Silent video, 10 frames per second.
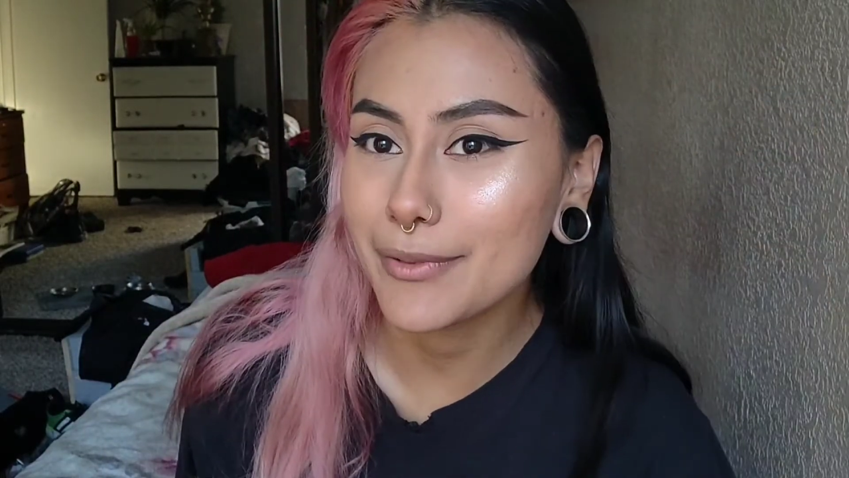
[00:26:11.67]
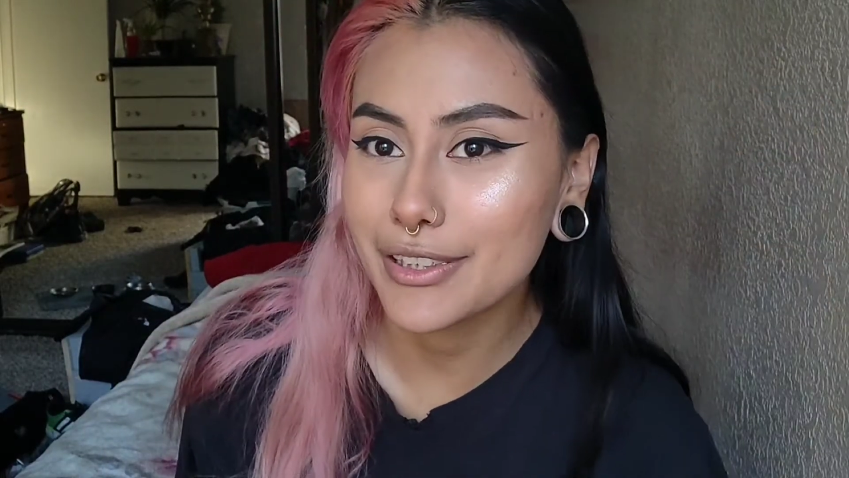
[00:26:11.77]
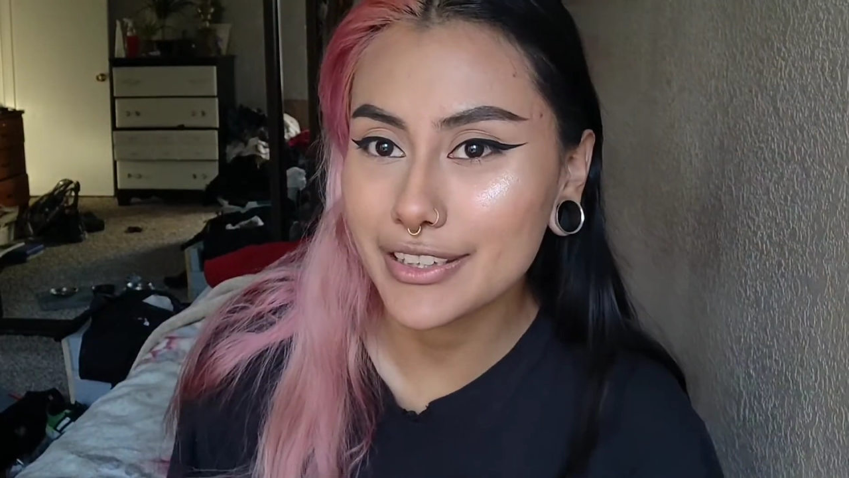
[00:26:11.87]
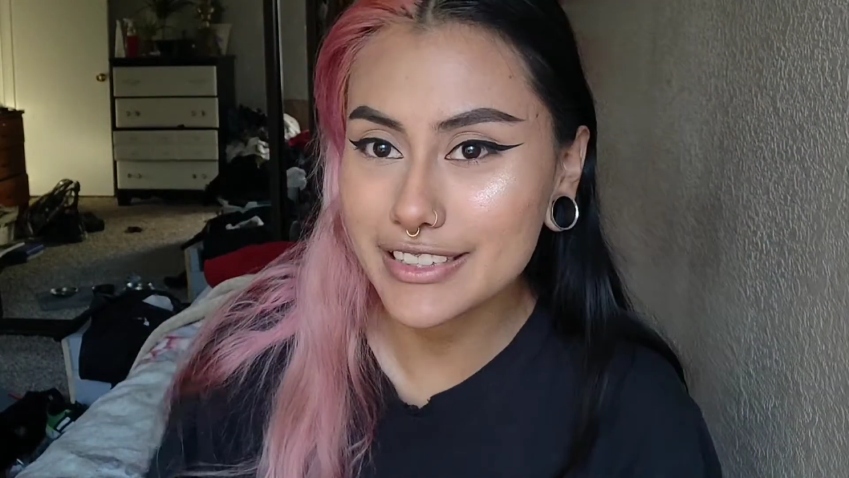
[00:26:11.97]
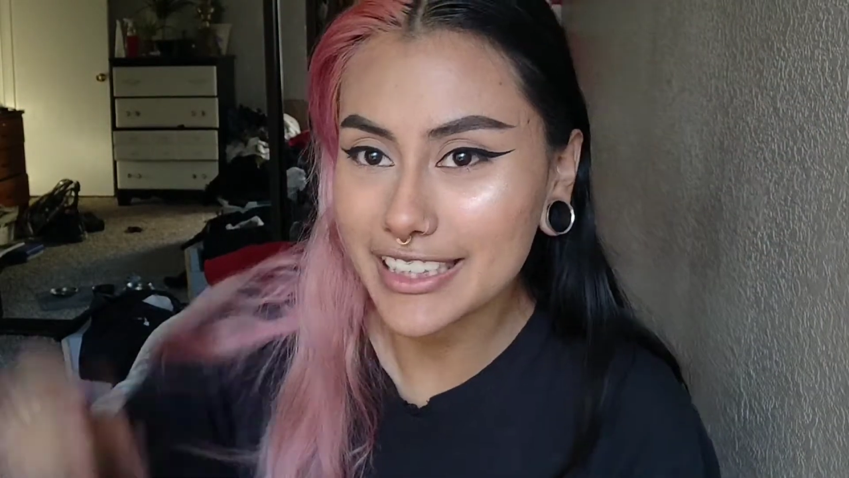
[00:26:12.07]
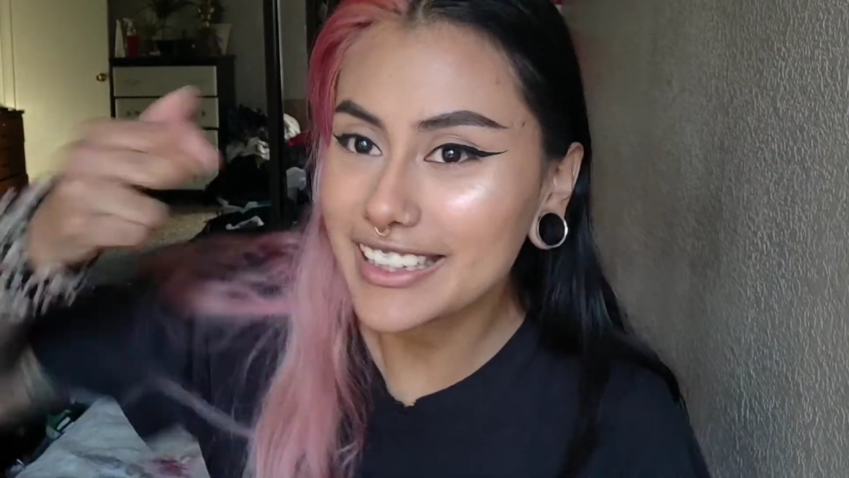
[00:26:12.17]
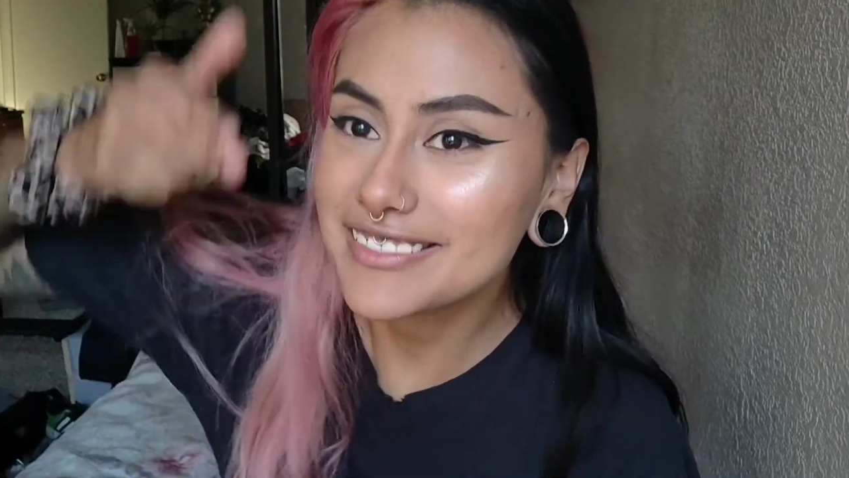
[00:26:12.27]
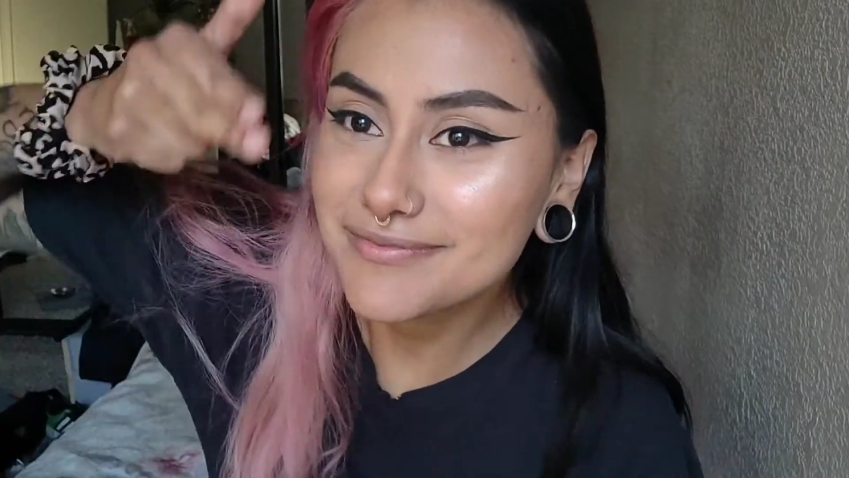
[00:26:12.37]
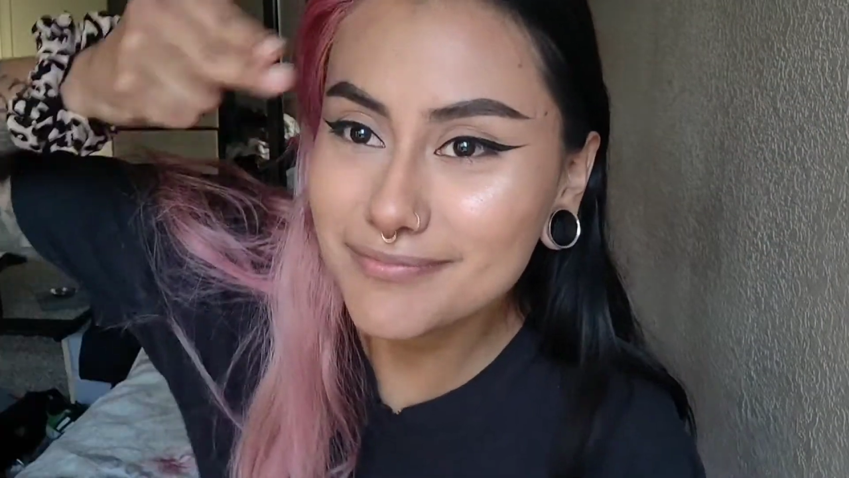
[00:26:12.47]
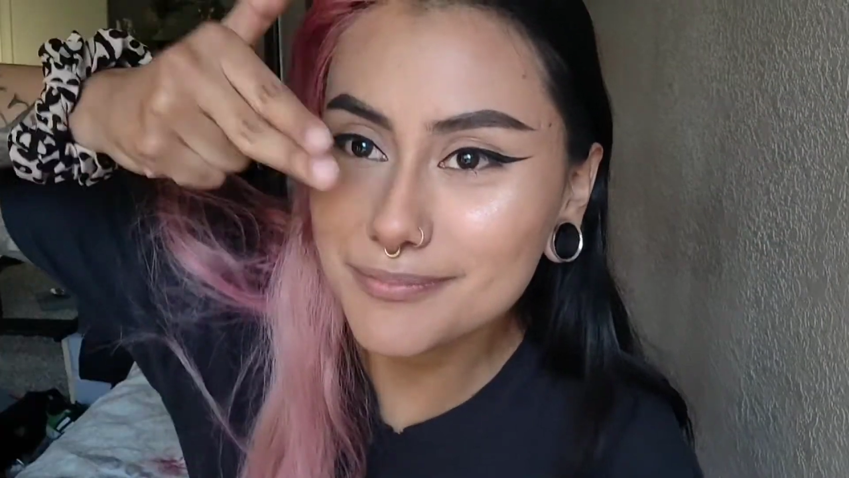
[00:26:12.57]
where it's like
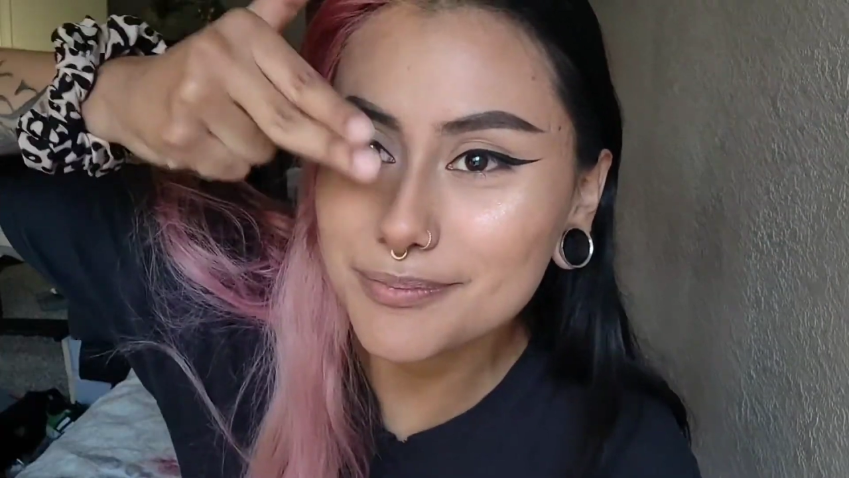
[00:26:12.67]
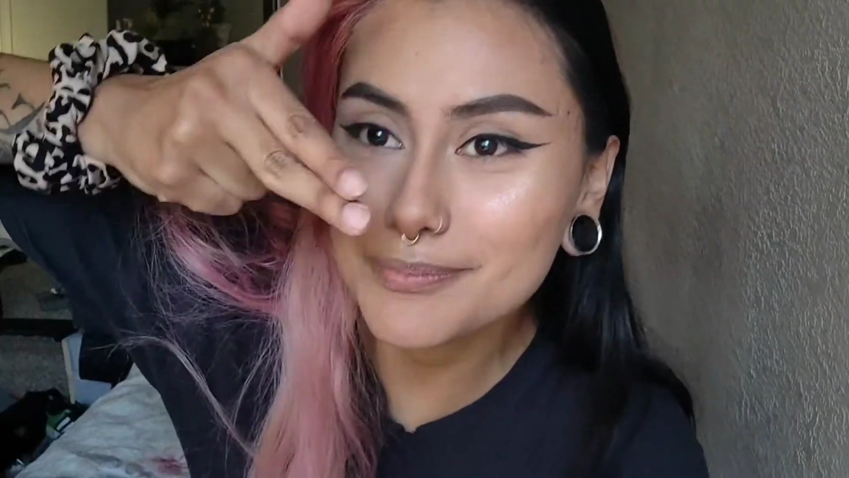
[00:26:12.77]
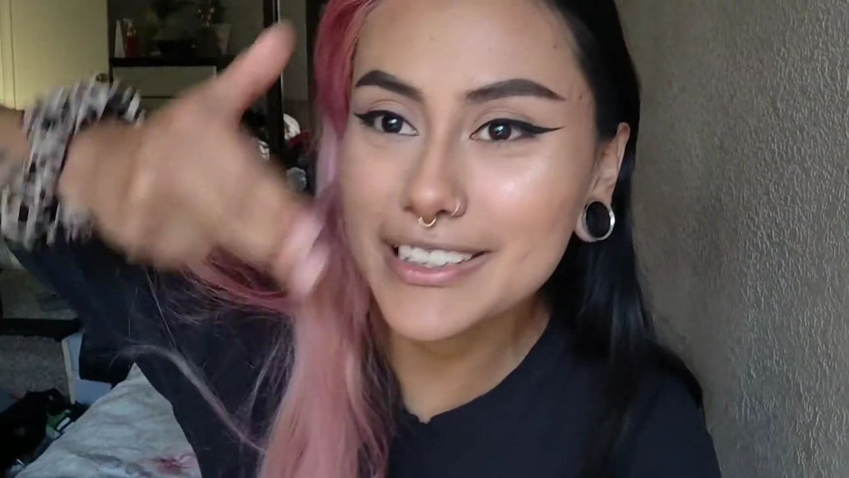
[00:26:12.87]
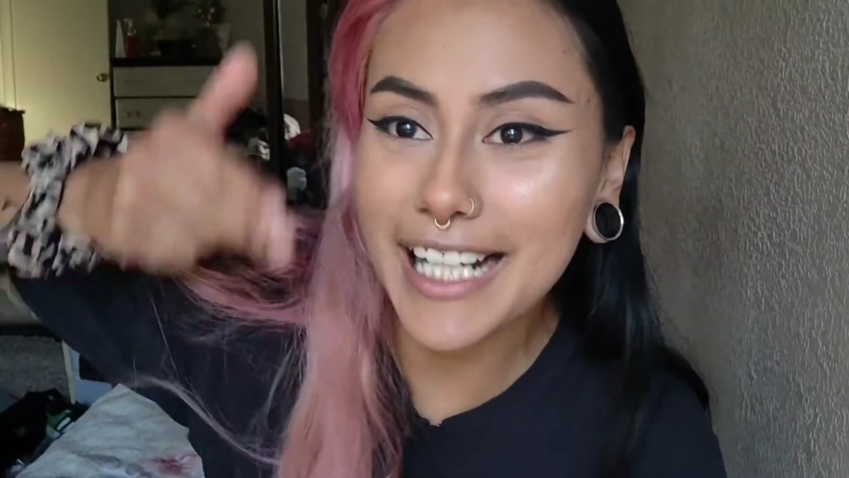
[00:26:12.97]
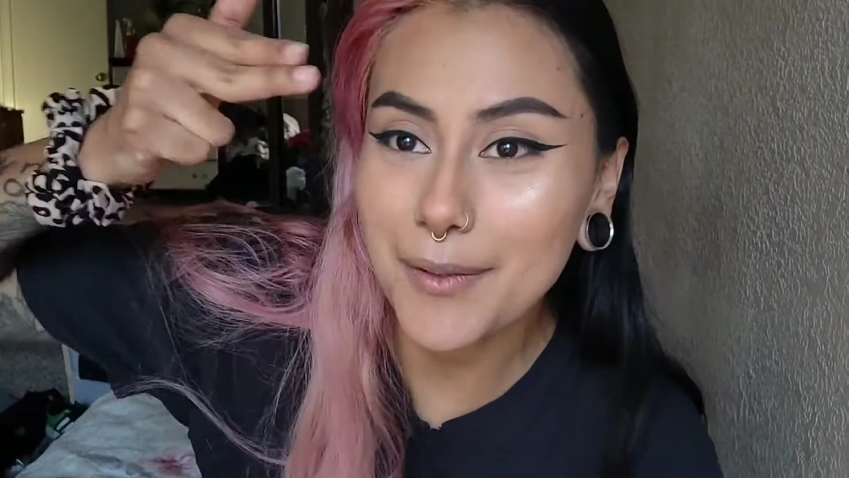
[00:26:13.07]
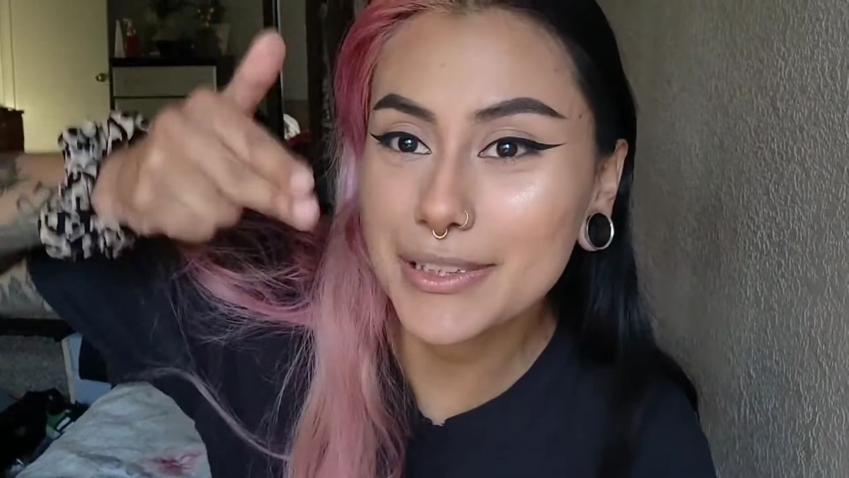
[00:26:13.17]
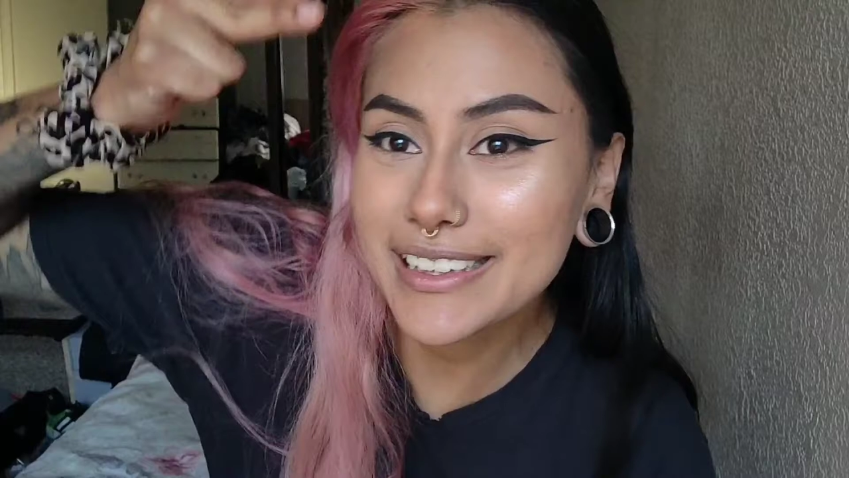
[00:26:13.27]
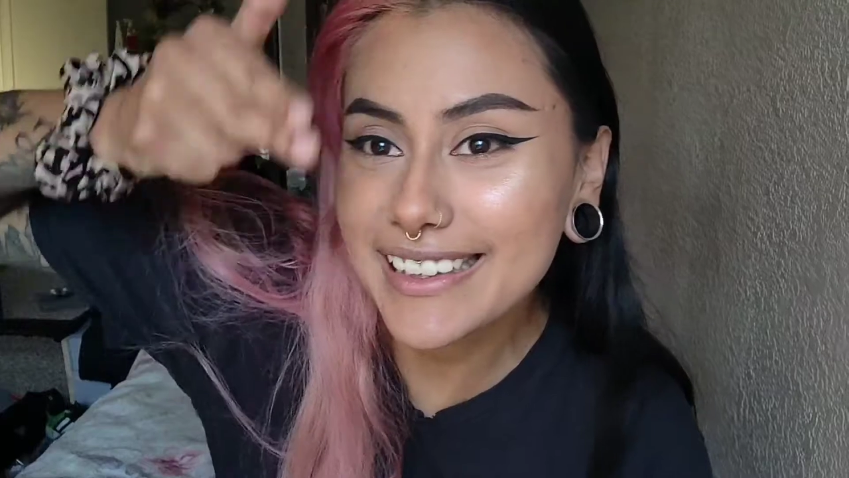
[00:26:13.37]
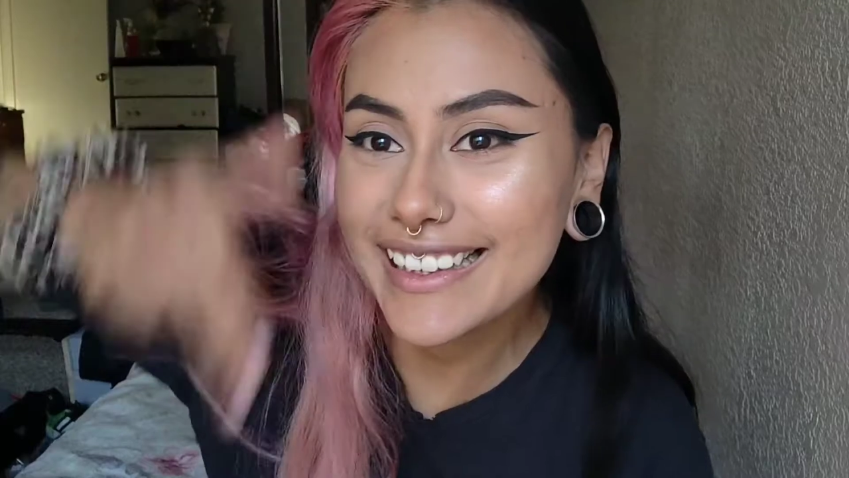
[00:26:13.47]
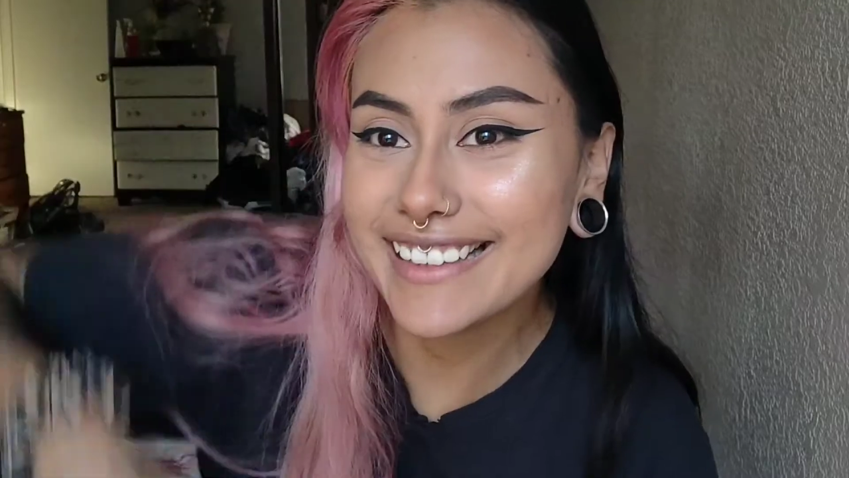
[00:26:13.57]
the guy with the
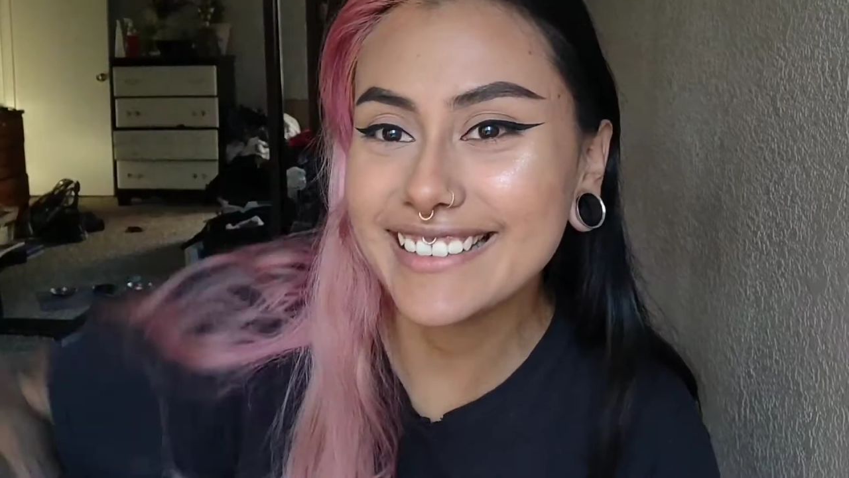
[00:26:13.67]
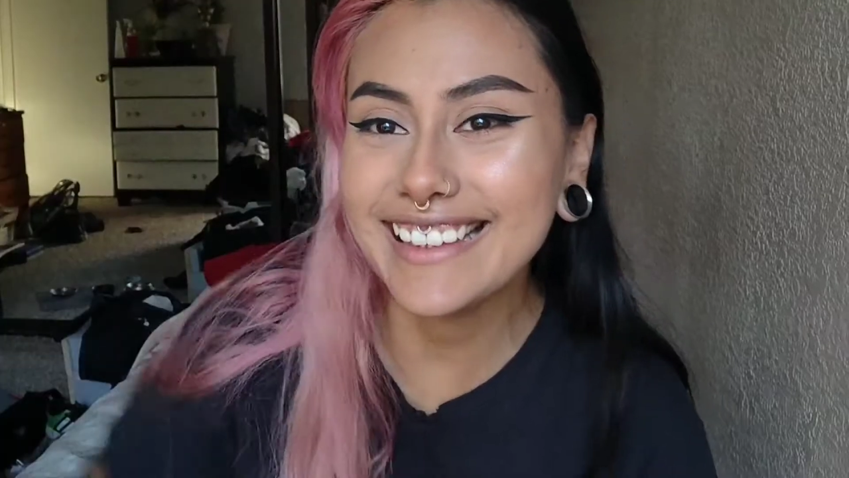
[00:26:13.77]
gun.